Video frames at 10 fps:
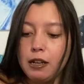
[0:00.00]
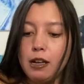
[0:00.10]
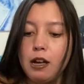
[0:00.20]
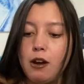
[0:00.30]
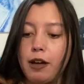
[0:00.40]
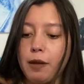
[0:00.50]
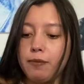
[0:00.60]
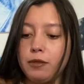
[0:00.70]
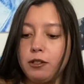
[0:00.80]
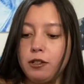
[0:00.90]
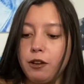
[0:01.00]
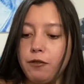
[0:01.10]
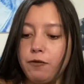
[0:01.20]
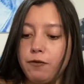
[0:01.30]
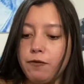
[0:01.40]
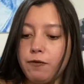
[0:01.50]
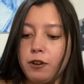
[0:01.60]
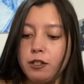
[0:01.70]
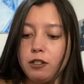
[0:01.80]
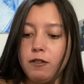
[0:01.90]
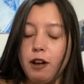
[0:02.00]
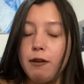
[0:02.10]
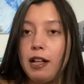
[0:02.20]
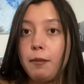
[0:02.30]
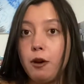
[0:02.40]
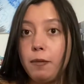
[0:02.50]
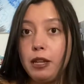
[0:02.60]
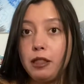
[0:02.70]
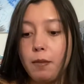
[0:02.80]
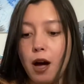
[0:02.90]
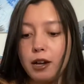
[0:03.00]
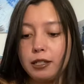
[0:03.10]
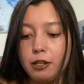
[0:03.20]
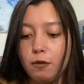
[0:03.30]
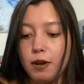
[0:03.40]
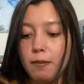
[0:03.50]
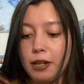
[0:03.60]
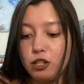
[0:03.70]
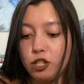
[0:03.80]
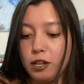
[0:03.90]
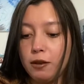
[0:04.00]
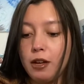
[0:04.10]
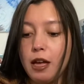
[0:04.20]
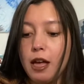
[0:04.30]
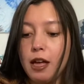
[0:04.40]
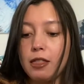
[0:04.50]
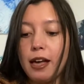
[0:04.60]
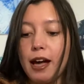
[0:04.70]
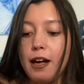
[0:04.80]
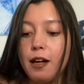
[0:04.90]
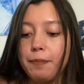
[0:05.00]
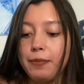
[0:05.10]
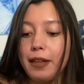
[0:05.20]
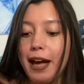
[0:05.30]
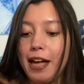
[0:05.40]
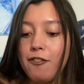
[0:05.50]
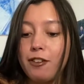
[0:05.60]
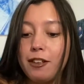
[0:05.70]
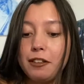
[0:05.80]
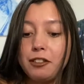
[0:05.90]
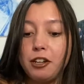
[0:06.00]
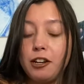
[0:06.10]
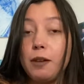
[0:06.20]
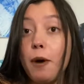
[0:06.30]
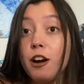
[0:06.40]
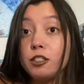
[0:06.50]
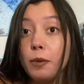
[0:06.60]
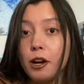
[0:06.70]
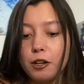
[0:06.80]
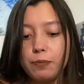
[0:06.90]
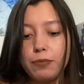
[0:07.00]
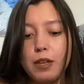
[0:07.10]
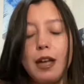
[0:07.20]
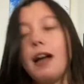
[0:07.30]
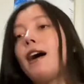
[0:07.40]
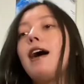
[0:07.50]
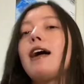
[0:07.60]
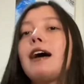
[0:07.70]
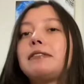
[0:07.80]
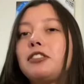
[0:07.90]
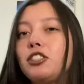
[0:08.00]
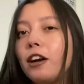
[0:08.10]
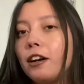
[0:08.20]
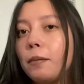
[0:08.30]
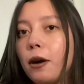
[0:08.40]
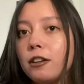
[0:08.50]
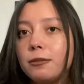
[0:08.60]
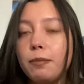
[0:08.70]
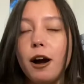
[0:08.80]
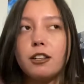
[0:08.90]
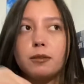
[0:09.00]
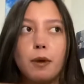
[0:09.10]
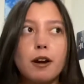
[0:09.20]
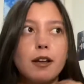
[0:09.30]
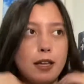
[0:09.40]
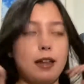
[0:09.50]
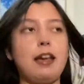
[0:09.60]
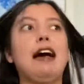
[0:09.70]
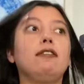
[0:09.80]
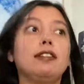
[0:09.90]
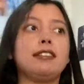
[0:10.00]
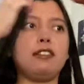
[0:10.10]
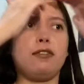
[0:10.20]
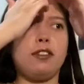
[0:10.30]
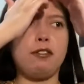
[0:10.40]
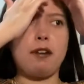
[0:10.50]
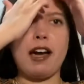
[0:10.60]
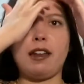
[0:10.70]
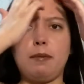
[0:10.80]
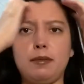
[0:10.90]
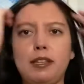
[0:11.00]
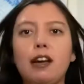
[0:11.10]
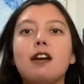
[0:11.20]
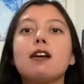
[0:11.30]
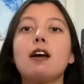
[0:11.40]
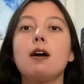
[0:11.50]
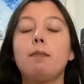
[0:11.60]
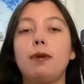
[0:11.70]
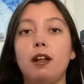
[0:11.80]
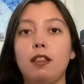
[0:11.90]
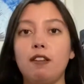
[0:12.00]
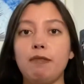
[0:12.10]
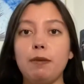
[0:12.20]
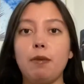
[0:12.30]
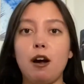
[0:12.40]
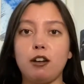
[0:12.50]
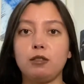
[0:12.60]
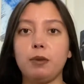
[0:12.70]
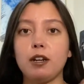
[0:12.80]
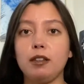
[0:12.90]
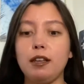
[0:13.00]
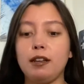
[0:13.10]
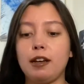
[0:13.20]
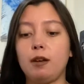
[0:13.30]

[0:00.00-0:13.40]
Okay, so first of all, while I'm opening the box, I do want to mention that I've started a Poshmark. I have started a Poshmark, and I have listed a few items there, but I'll leave my Poshmark link down